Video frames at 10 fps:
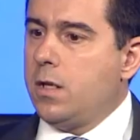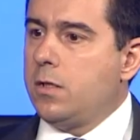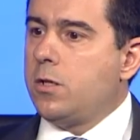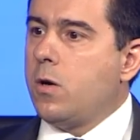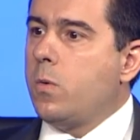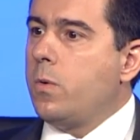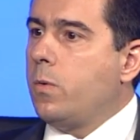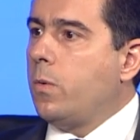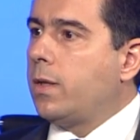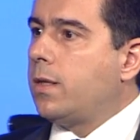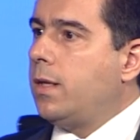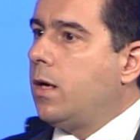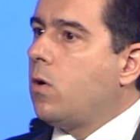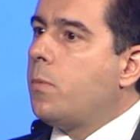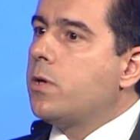Joe, what the
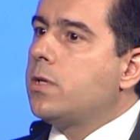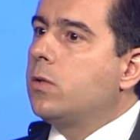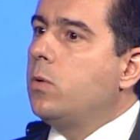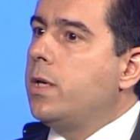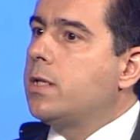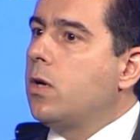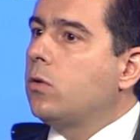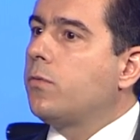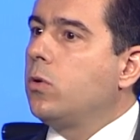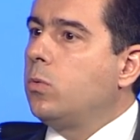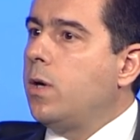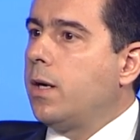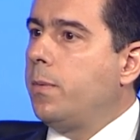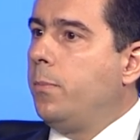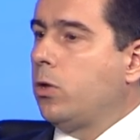corporates are doing is a lot of good
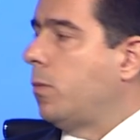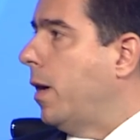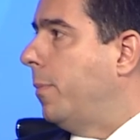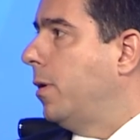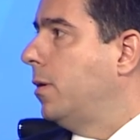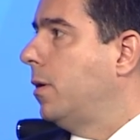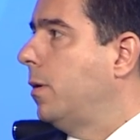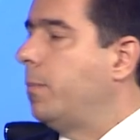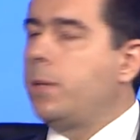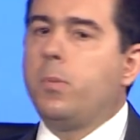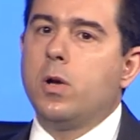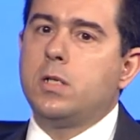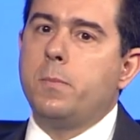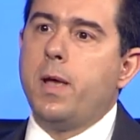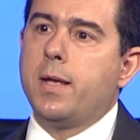work bottom up, but
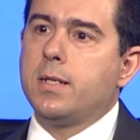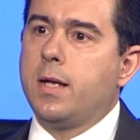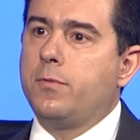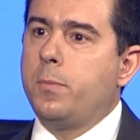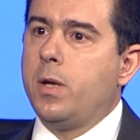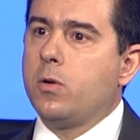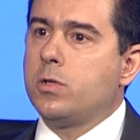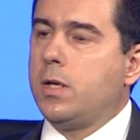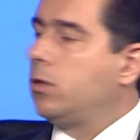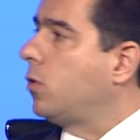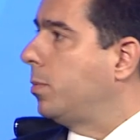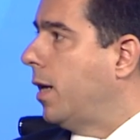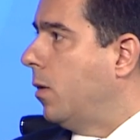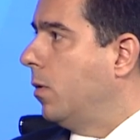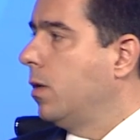policymakers have to be concerned top
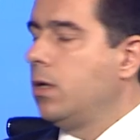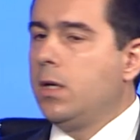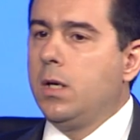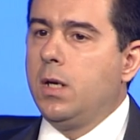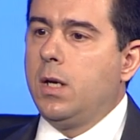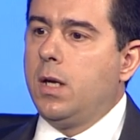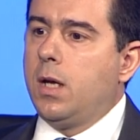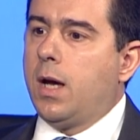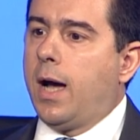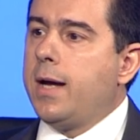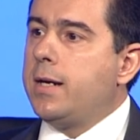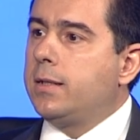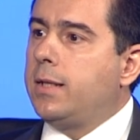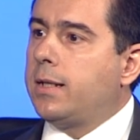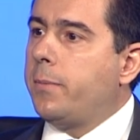down. I
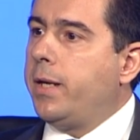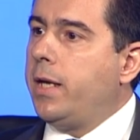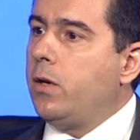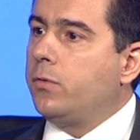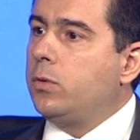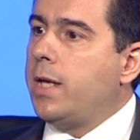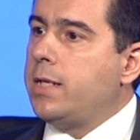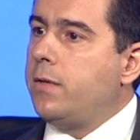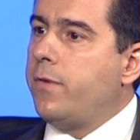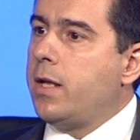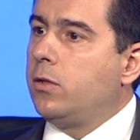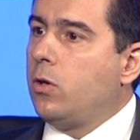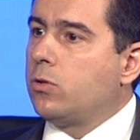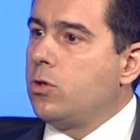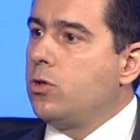heard at the beginning of today's event,
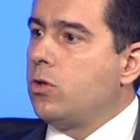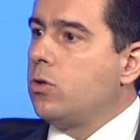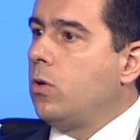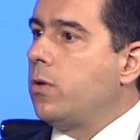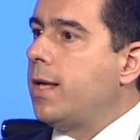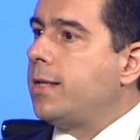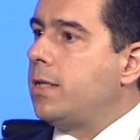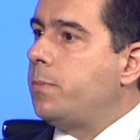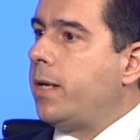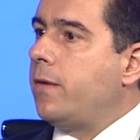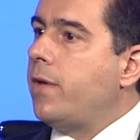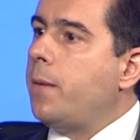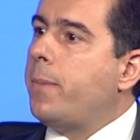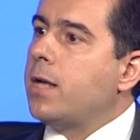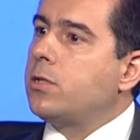Dr. George Logothetis speaking
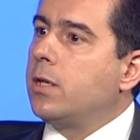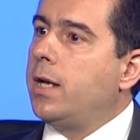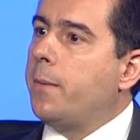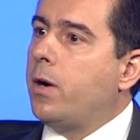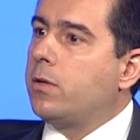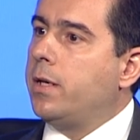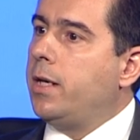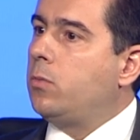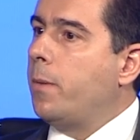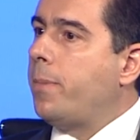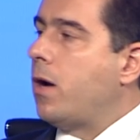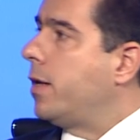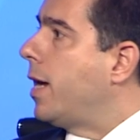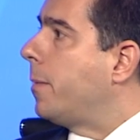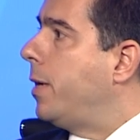very passionately about the need to empower
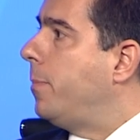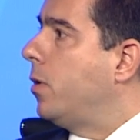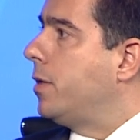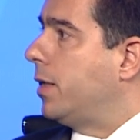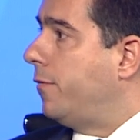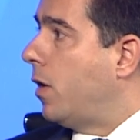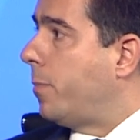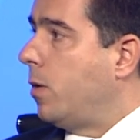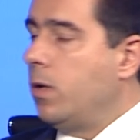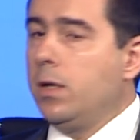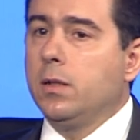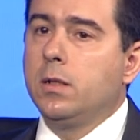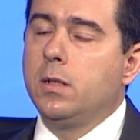young people in the developing world.